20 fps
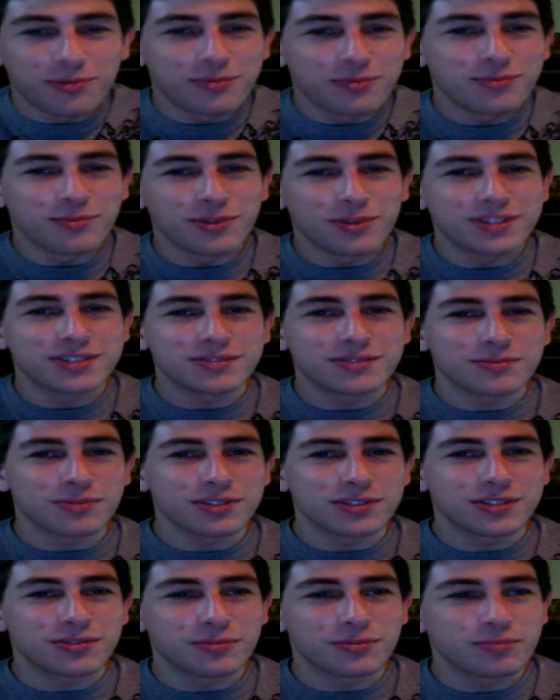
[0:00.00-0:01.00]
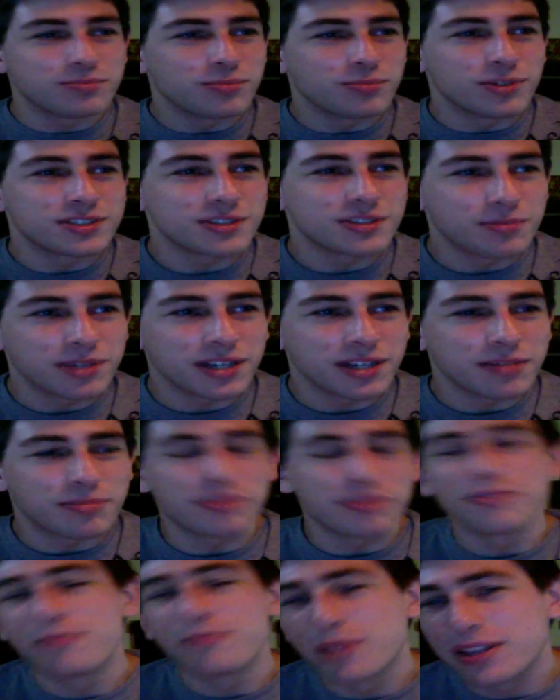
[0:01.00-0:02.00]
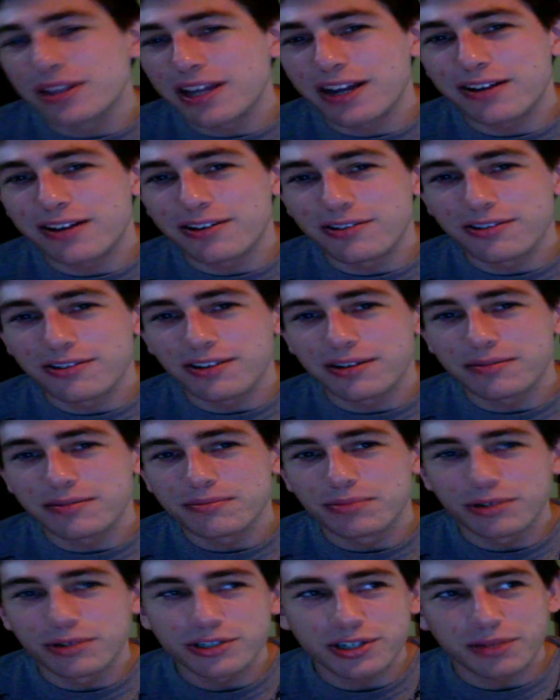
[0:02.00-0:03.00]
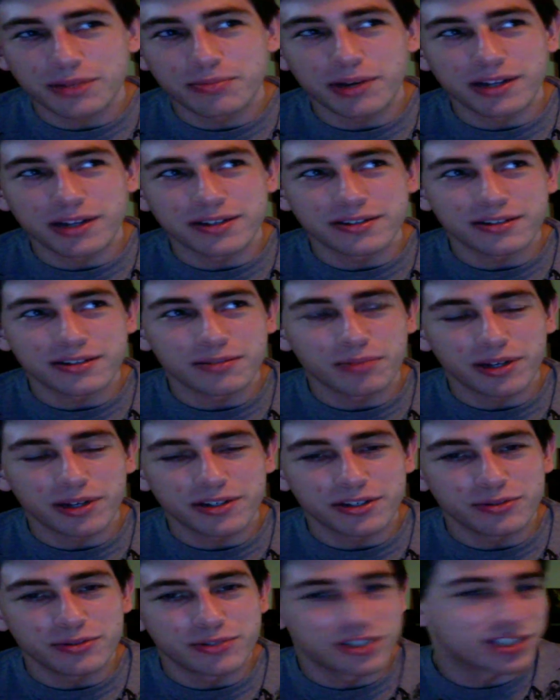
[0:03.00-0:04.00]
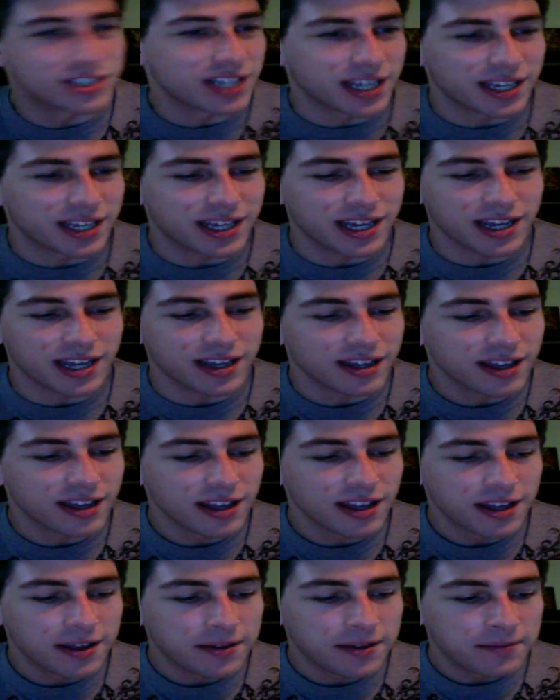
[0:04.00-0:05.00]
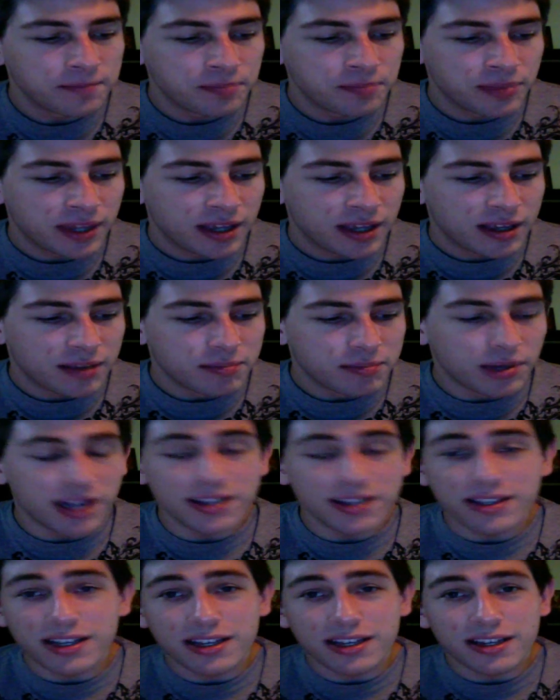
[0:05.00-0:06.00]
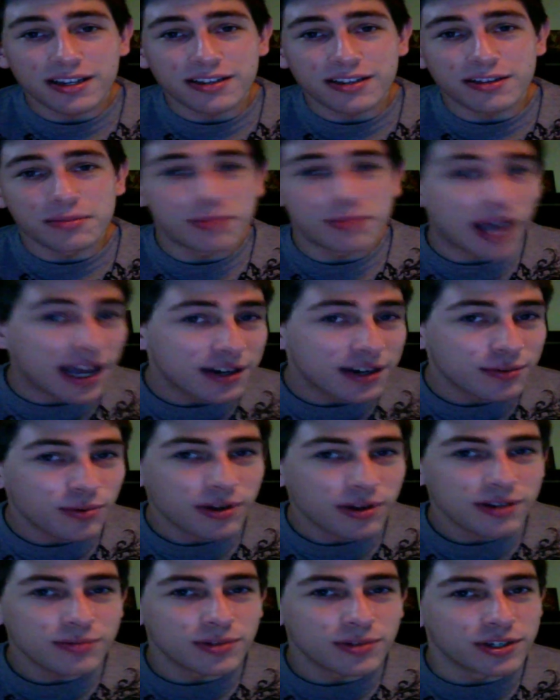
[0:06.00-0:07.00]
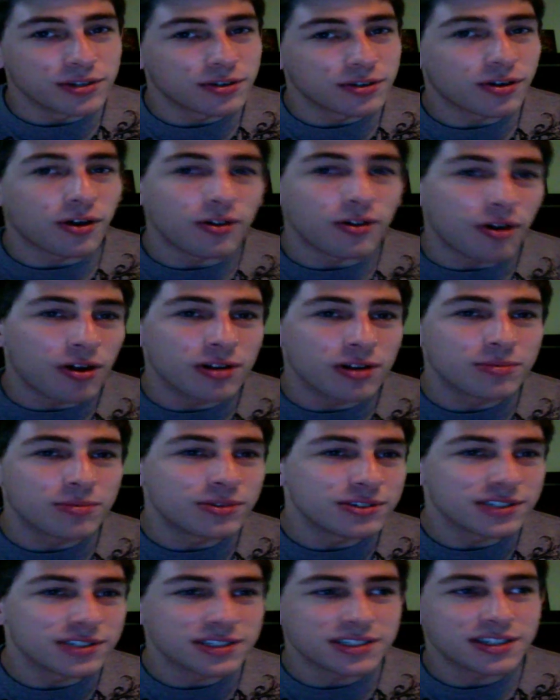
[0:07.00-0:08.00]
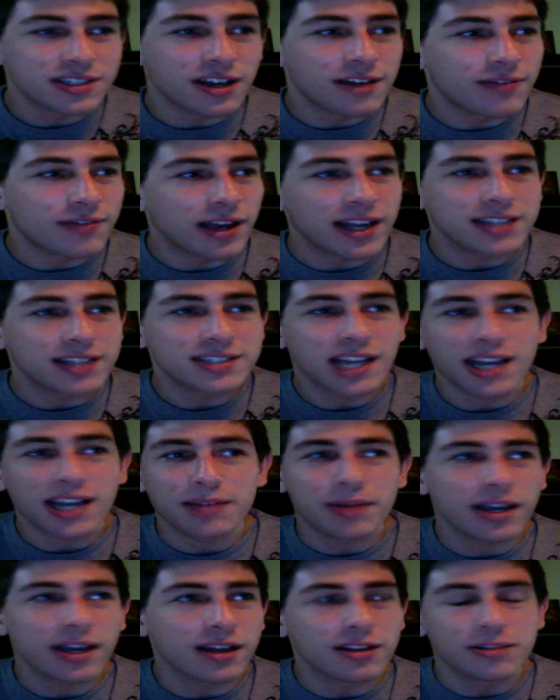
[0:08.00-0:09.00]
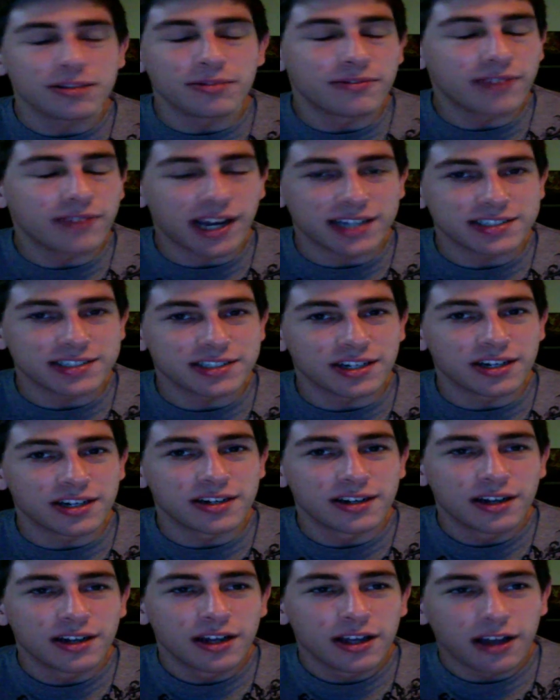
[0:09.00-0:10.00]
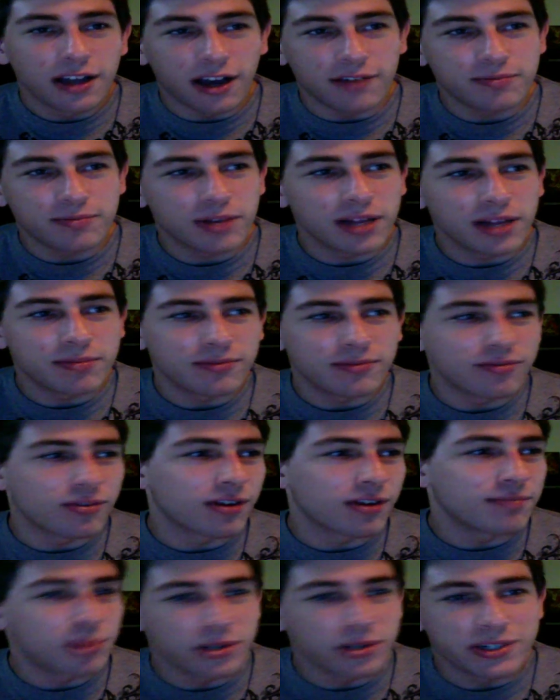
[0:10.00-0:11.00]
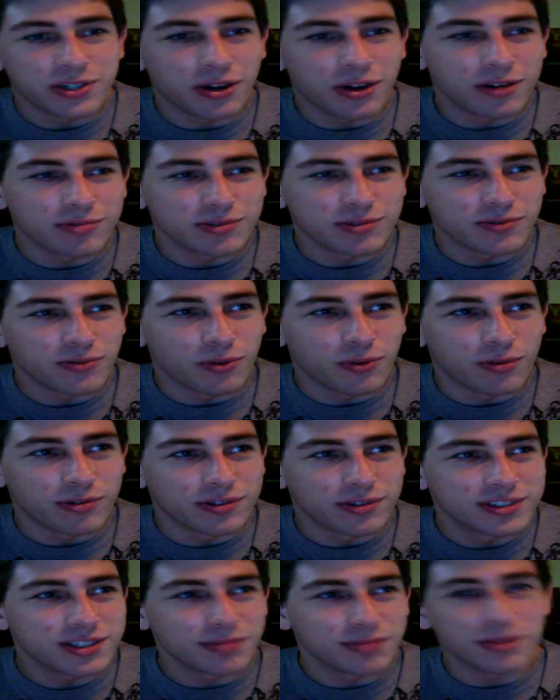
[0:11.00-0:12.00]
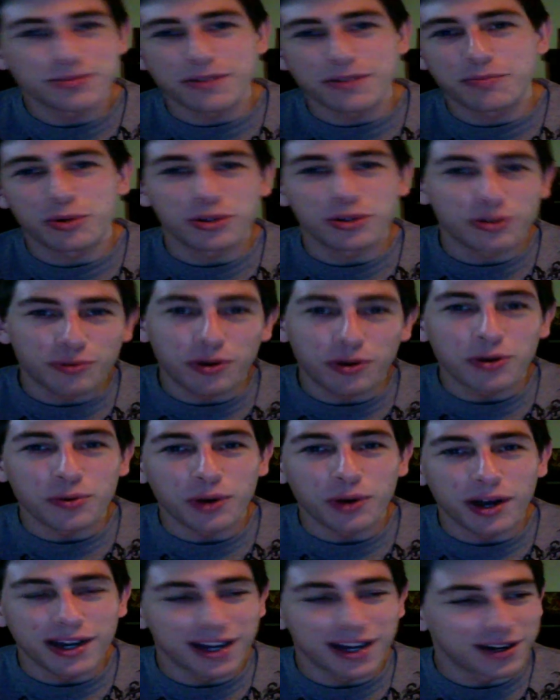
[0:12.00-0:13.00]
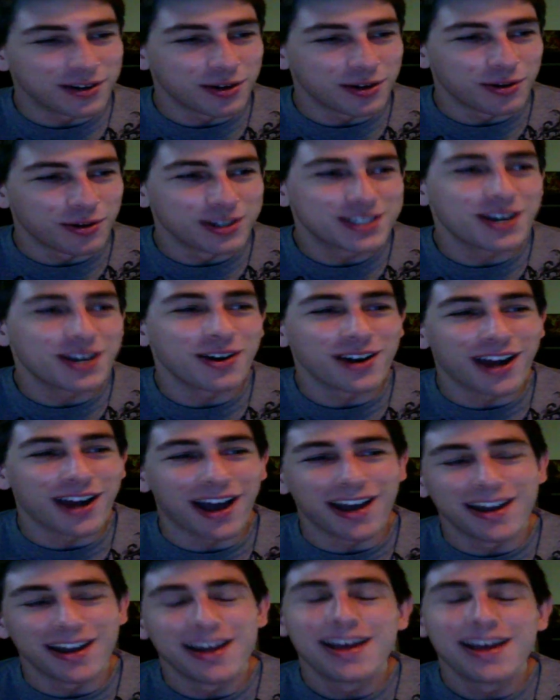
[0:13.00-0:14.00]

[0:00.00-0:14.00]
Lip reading: What's the big improvement there other than pushing a button compared to you just saying kick? But the Madden one where you call audibles and stuff, I guess that can make it a little bit faster. I've played before, I've put in audibles before, sometimes I've put in the wrong one, I don't know what's going on.